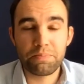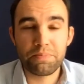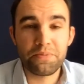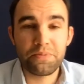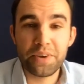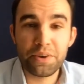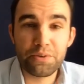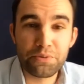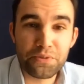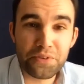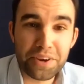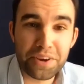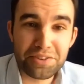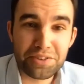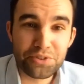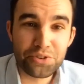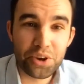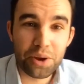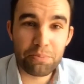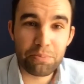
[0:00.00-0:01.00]
feel free to
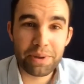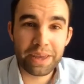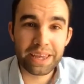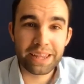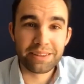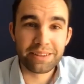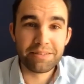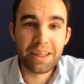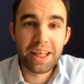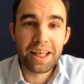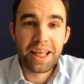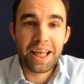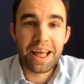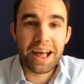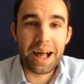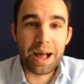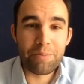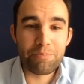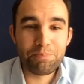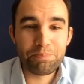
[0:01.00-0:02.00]
jump in.
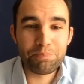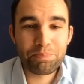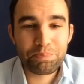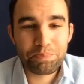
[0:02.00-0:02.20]
A